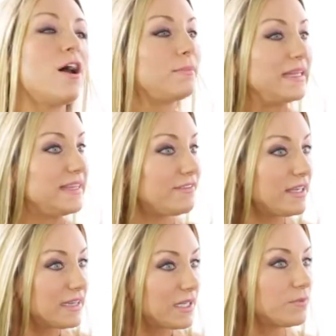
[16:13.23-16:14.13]
on my
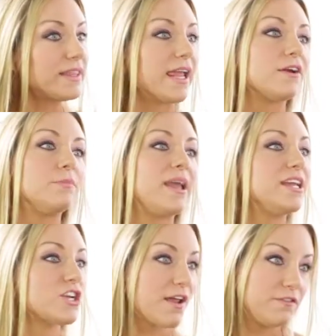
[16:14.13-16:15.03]
living lean with Erin
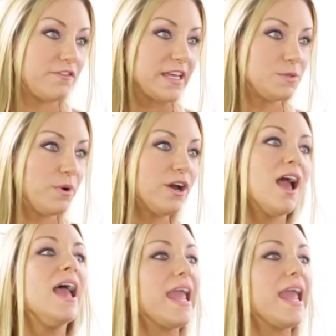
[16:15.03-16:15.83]
page on Facebook.